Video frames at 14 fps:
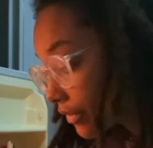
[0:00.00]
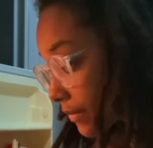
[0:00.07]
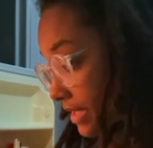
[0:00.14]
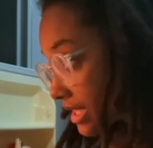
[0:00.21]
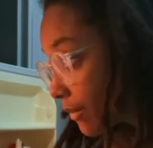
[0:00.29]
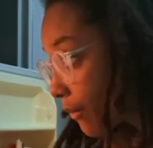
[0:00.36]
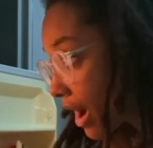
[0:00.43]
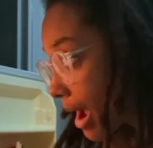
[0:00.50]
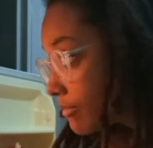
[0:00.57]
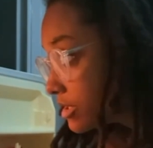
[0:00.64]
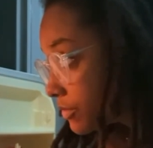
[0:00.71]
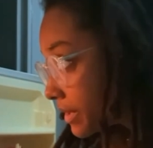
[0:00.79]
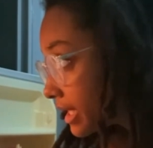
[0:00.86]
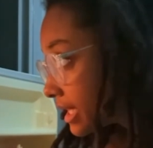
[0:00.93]
reason why I'm
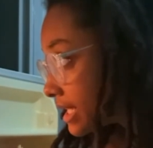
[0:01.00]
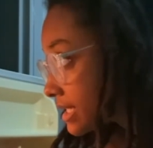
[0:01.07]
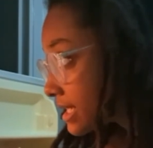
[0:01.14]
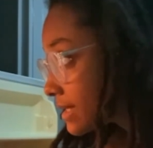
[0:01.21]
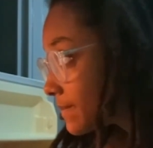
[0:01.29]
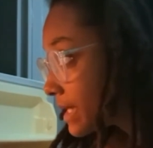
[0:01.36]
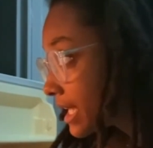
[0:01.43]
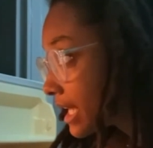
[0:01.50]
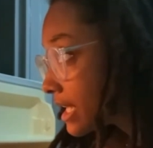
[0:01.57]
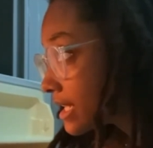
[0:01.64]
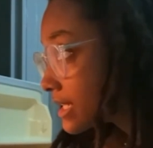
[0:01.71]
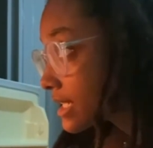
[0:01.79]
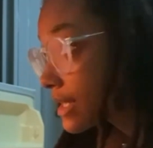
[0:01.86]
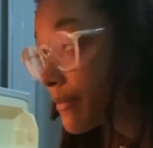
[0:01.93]
doing this is
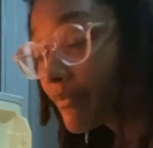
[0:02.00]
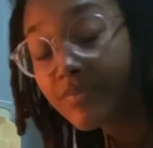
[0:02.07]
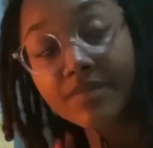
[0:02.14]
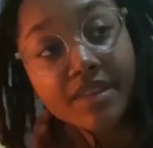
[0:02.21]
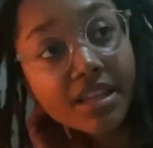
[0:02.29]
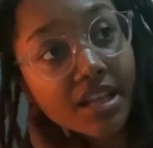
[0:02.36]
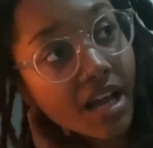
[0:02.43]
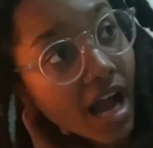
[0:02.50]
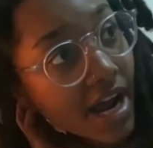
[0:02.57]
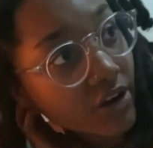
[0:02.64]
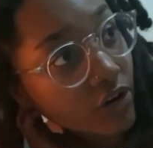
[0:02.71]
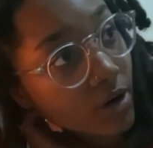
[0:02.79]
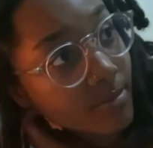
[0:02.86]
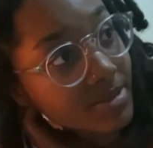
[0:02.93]
because I
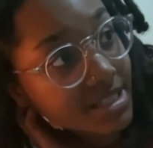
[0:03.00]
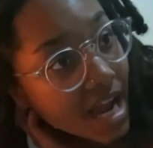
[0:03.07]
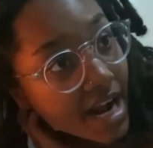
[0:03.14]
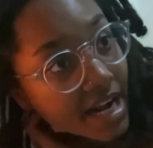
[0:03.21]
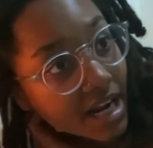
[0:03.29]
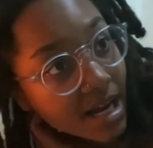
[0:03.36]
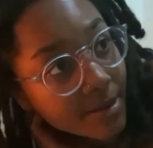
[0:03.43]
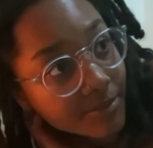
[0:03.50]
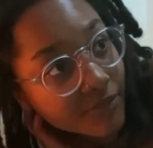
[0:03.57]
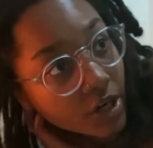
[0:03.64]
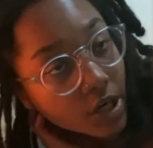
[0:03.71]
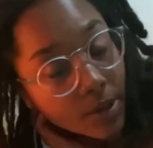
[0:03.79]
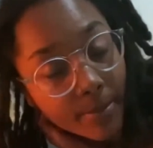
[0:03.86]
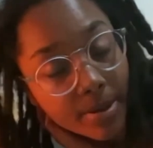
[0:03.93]
know I'm signing up for
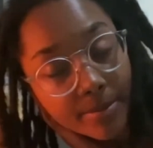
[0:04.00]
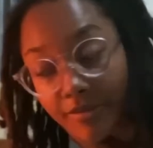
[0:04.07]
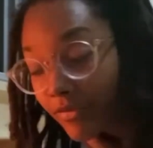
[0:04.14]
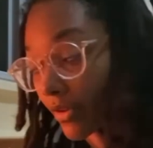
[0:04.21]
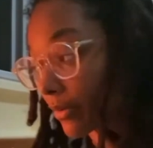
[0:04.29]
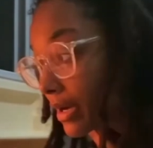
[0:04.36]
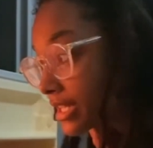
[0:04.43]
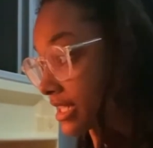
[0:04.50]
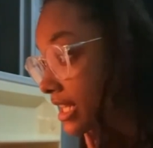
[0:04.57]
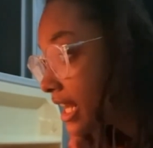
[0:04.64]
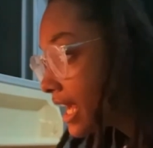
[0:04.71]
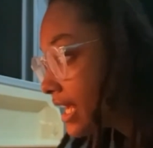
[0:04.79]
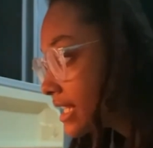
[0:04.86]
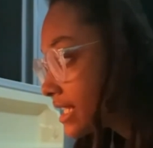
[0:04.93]
a commitment for the rest of the
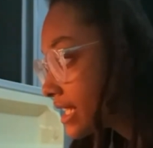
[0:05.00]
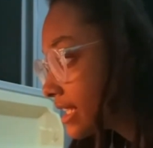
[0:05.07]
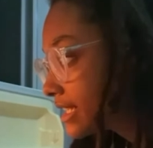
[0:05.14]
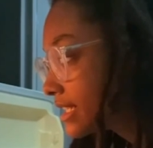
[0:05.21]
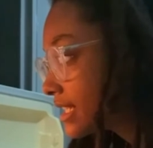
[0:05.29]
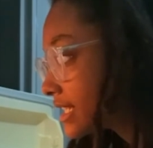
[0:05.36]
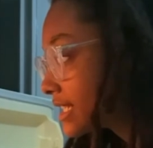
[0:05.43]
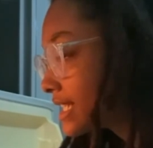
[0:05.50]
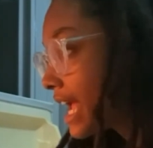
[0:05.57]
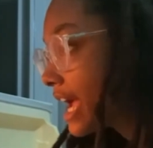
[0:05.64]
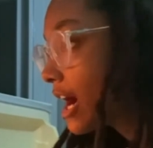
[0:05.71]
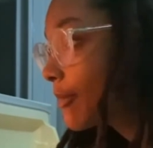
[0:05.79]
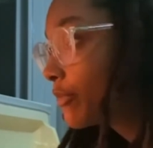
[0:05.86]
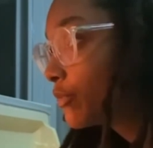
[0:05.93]
night to stay
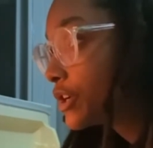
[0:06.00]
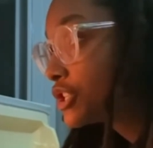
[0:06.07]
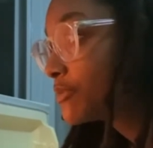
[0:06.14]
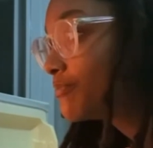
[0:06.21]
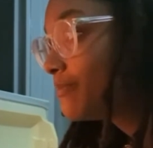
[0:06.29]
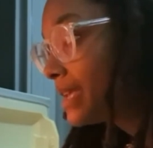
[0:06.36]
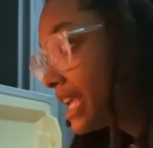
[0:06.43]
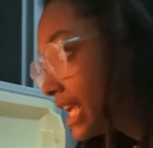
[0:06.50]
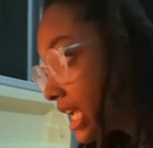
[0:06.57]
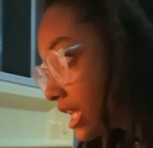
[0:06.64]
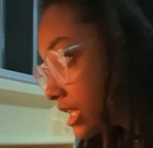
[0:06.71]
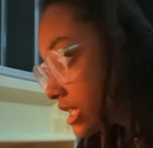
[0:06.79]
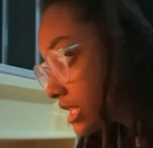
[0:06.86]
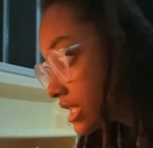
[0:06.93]
up, which
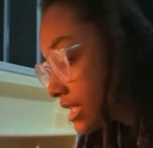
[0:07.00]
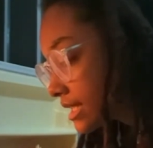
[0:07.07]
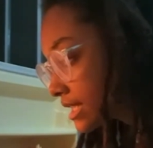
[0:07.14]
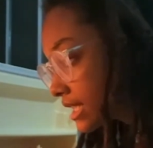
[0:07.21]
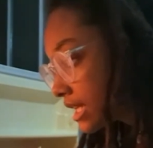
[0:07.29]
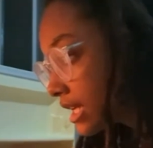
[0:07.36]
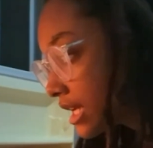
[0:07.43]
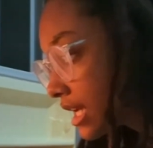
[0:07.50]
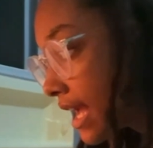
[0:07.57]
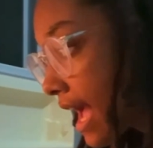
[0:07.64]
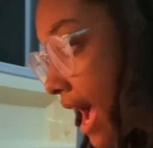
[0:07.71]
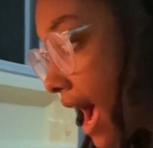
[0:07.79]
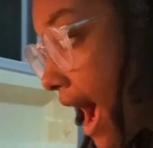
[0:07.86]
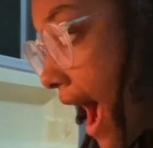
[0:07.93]
means
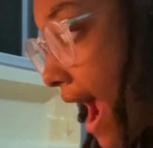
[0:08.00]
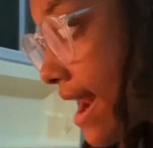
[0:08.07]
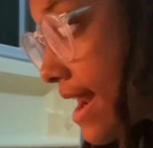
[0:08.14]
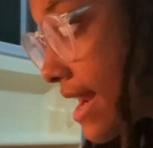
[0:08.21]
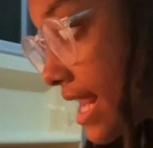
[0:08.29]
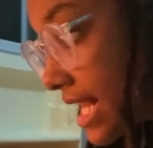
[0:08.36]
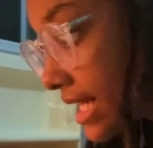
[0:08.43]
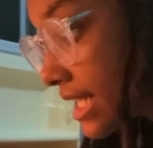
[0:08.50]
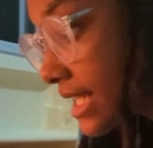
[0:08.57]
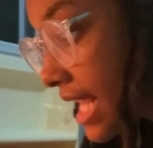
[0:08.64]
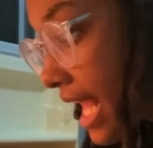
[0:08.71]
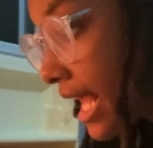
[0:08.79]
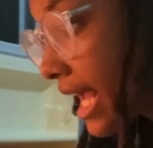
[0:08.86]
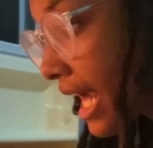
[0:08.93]
I need to
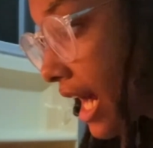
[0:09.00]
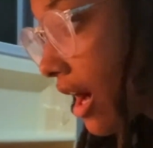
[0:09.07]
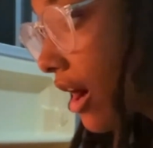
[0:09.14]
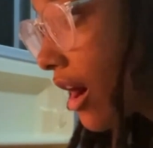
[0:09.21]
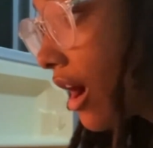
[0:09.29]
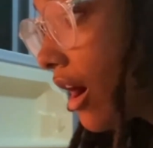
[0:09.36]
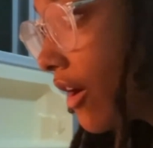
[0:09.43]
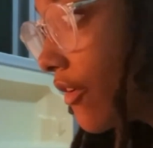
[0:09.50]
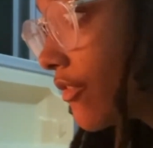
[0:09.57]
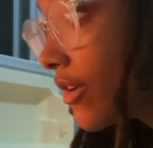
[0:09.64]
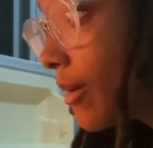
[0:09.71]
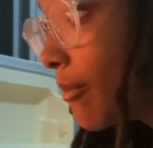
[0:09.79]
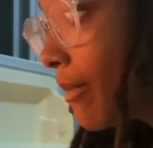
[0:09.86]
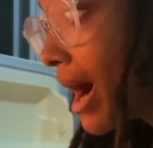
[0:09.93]
take care
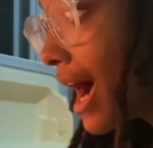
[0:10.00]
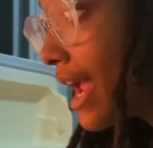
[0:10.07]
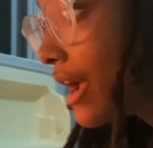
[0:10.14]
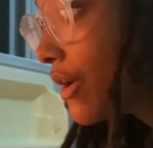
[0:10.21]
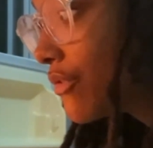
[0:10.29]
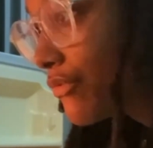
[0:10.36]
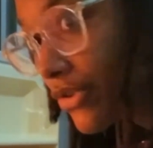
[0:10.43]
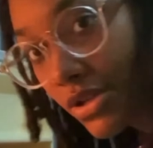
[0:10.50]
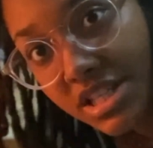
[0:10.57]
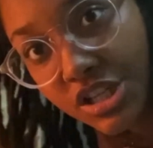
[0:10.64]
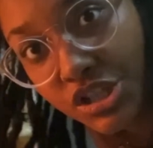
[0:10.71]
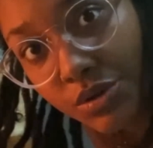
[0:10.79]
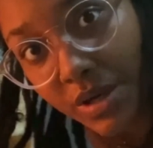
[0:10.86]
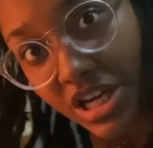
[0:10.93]
of my food
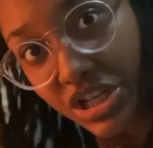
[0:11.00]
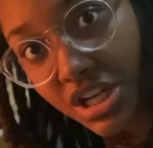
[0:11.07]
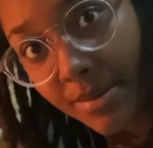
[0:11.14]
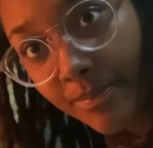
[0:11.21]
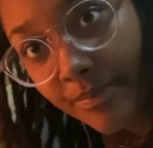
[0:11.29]
situation.